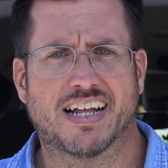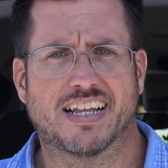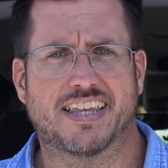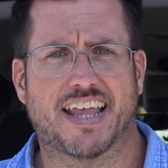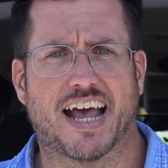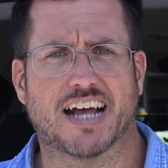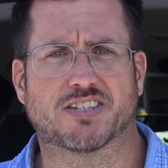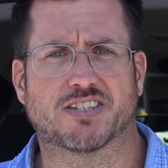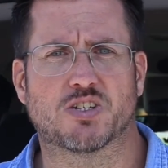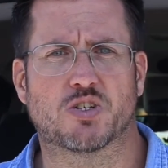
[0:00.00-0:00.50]

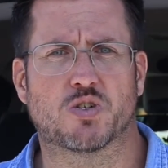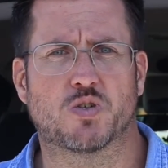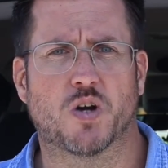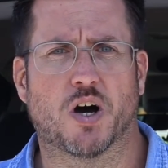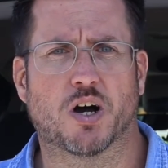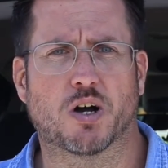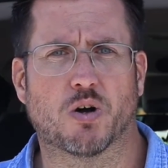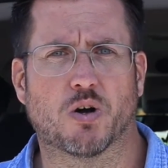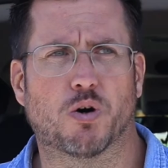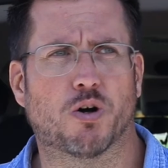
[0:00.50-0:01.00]
that's a
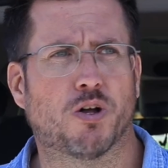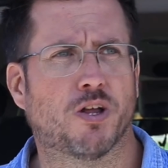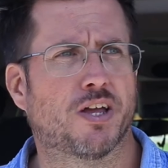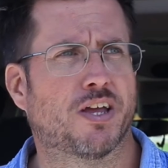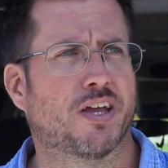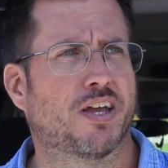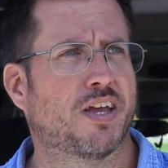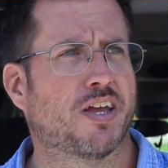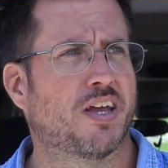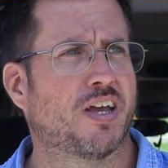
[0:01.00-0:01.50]
struggle
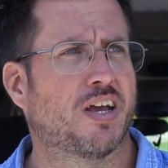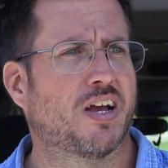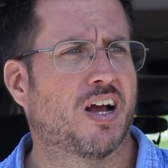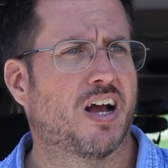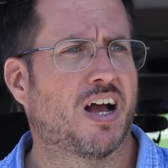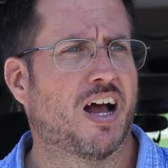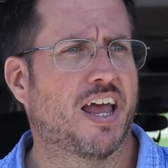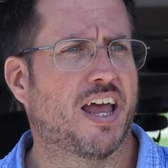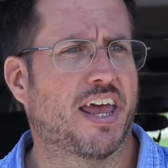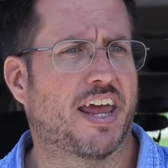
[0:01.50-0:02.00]

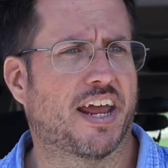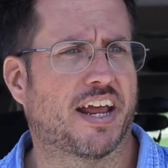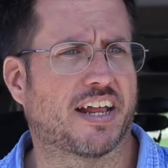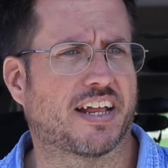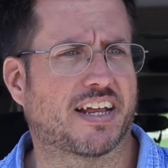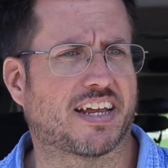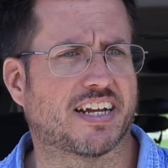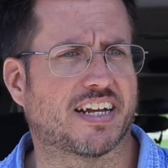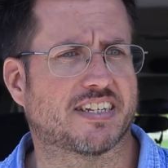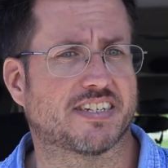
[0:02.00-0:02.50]

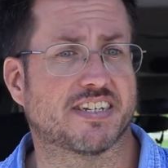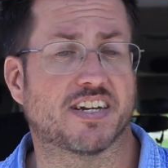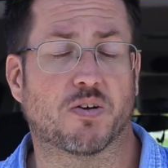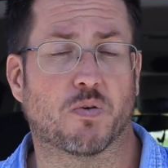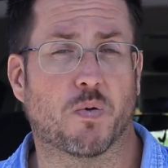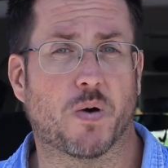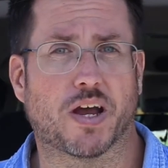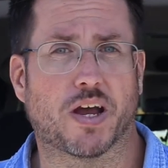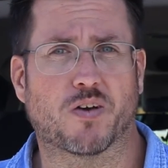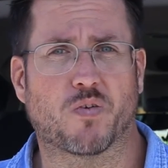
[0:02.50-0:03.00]
and gets in the
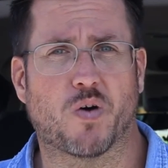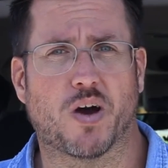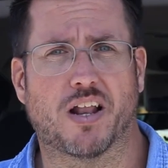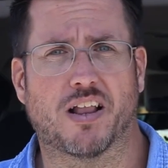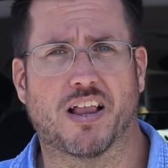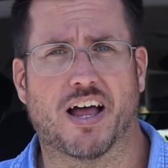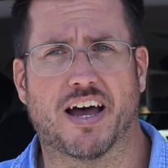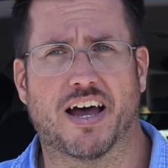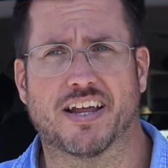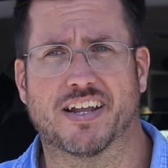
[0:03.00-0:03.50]
way quite a
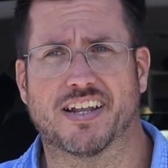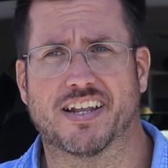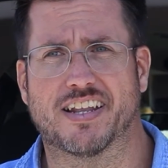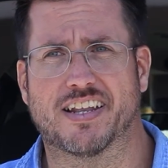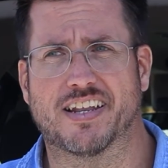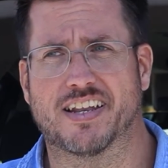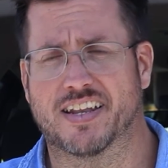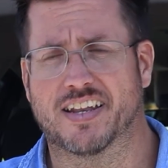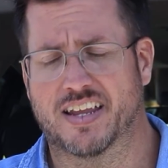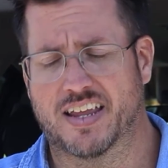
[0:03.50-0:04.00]
lot.
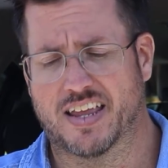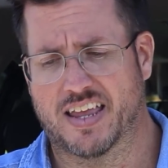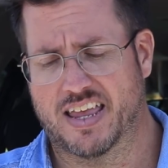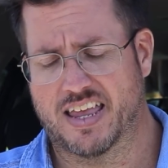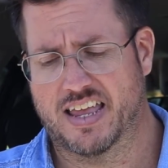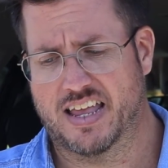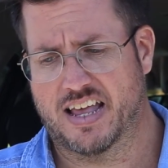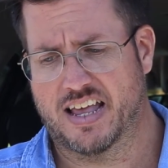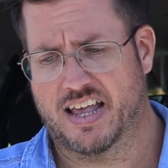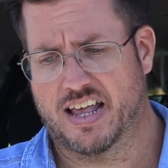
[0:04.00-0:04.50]
And
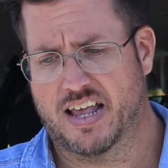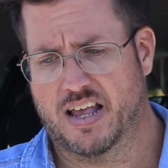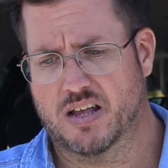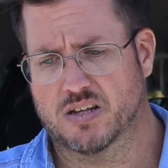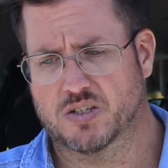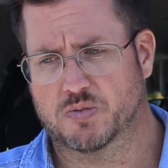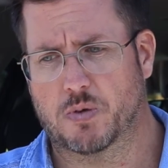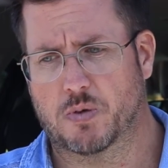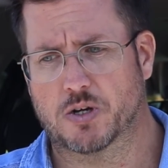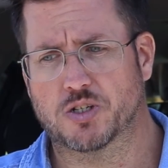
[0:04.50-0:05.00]

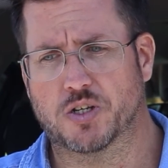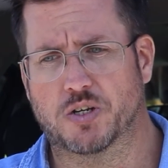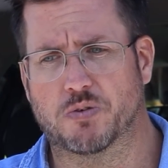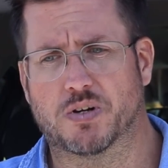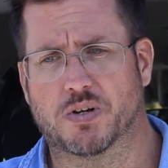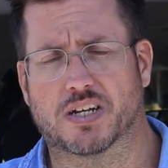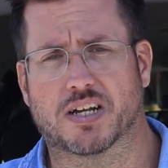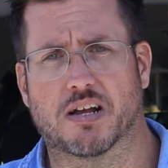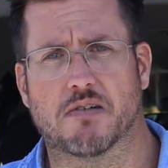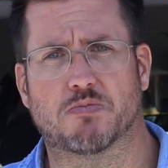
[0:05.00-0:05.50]
especially
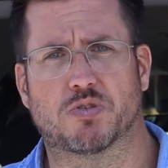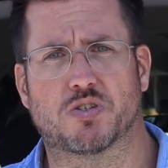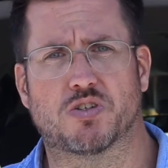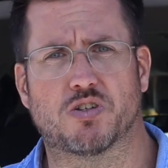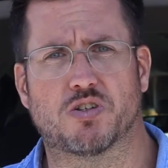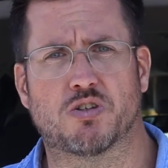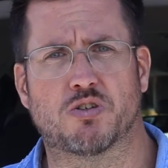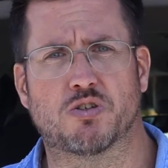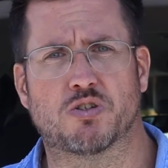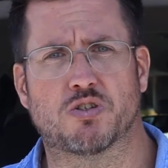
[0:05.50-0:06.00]
when it comes
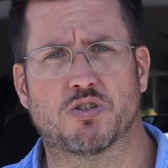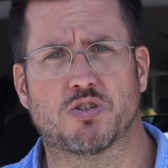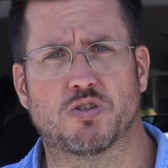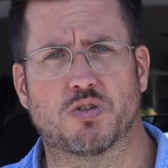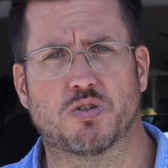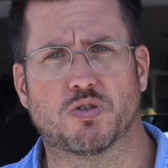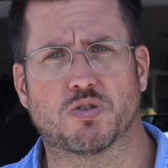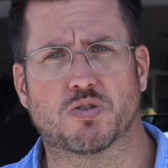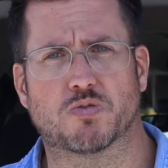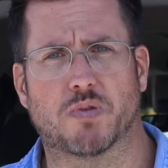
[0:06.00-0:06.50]
to
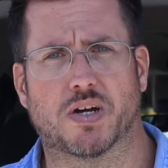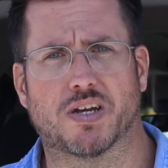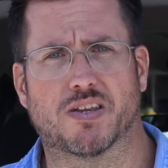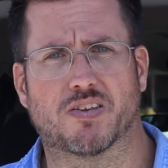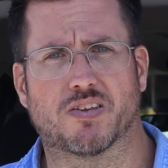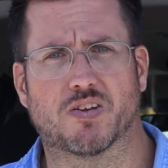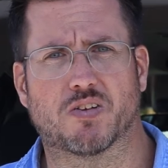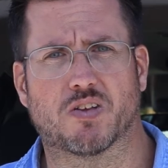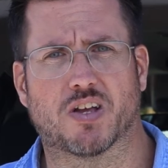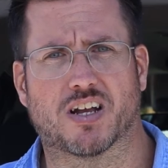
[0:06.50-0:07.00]
shoes,
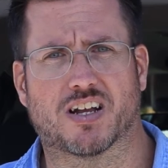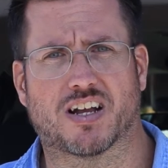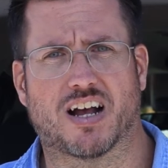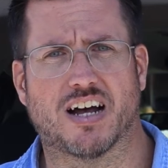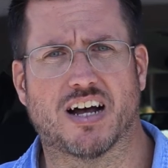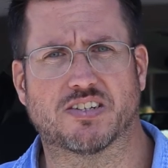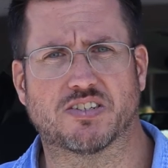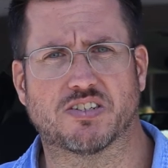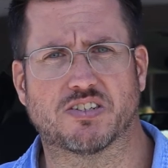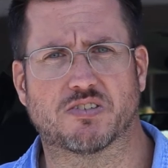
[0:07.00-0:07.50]
it
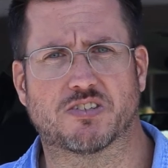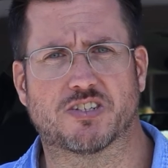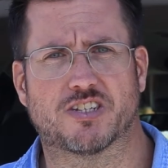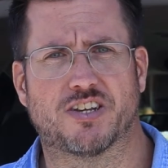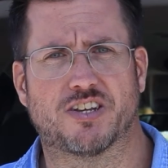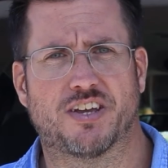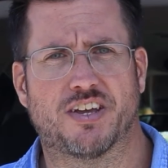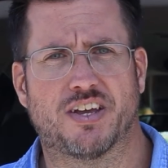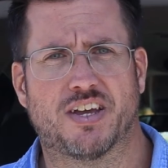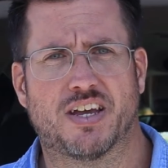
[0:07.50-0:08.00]

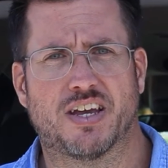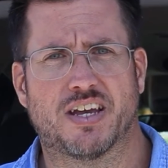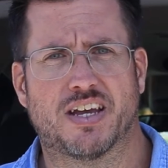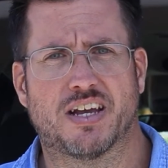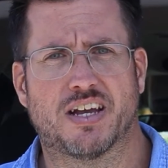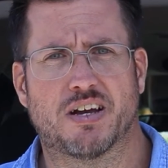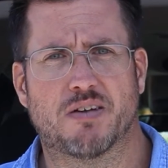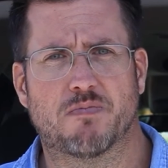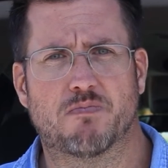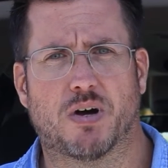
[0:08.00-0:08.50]
causes
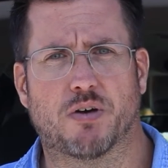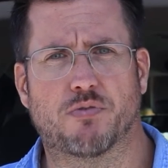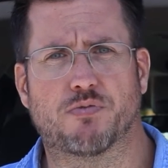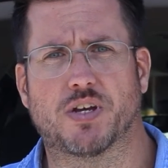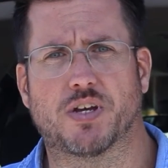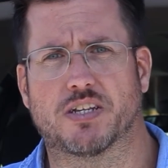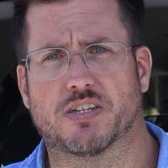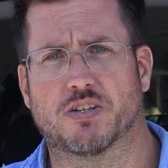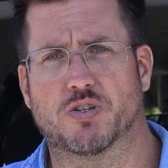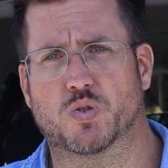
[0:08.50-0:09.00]
my
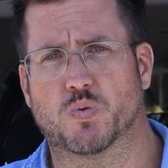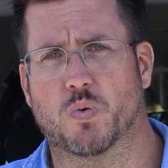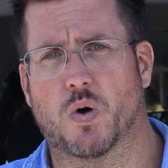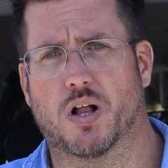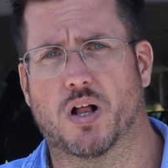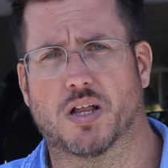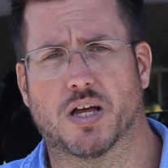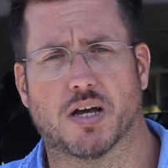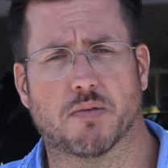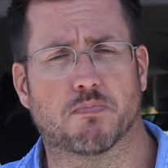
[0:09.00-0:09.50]
feet to
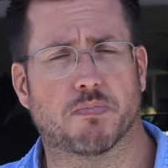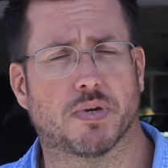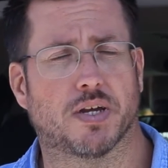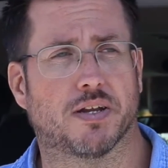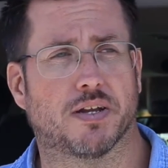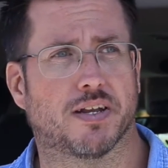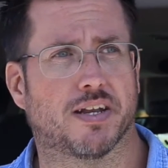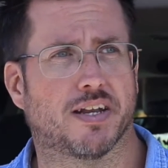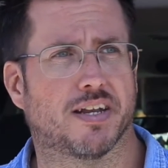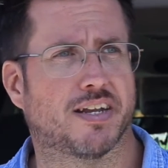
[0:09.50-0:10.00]
swell up,
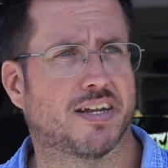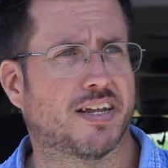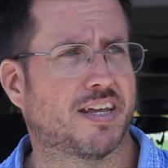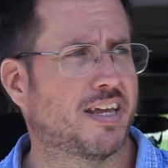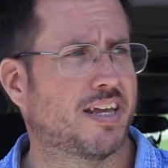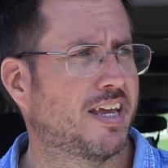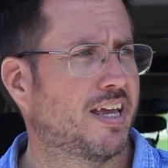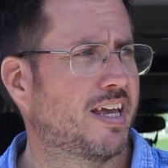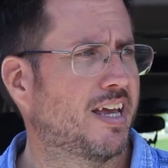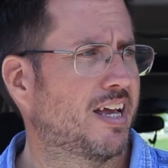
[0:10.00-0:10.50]
and
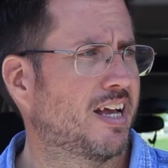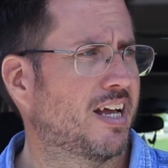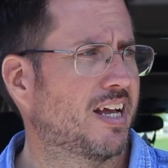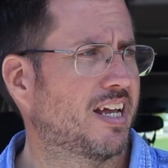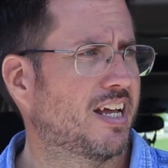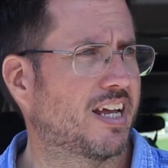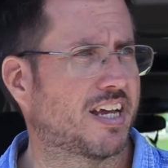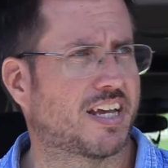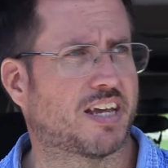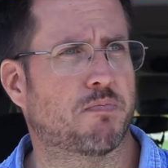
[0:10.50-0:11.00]

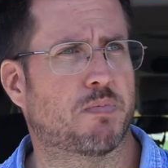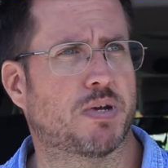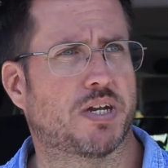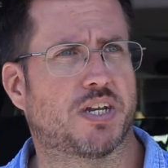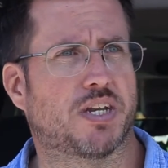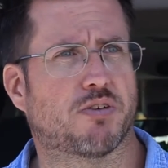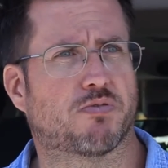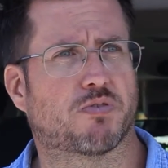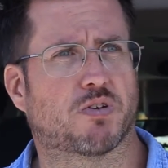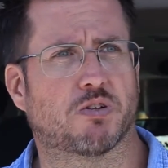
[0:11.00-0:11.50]
it can be
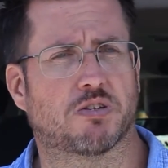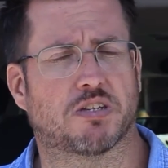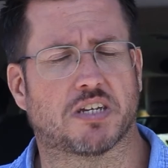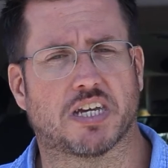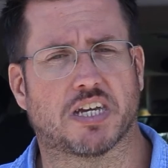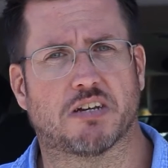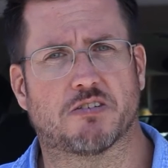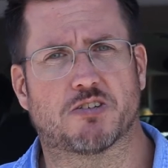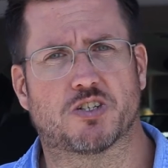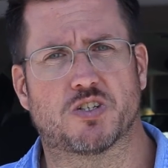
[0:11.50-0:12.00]
difficult to
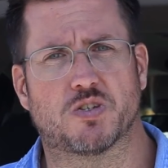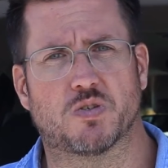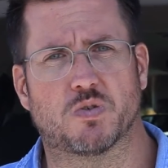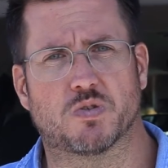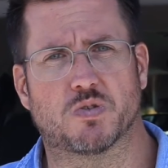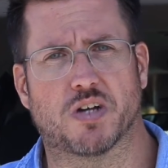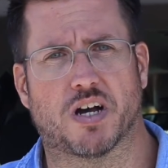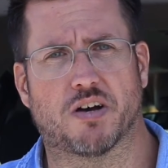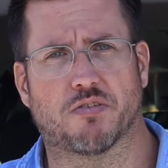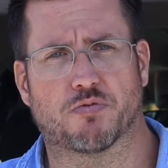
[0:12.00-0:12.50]
get
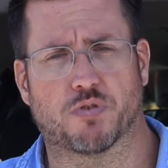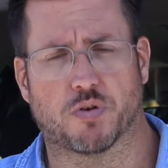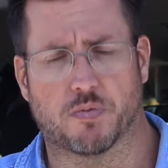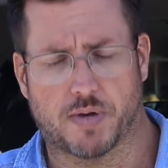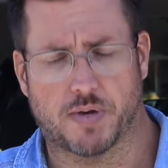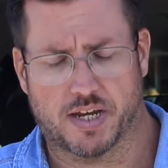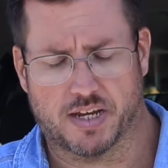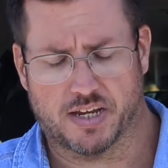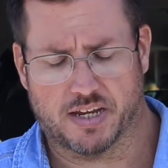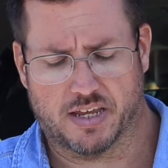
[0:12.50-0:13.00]
shoes on for
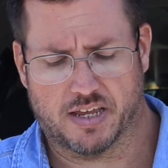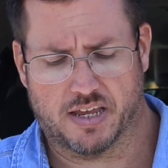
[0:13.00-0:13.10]
me.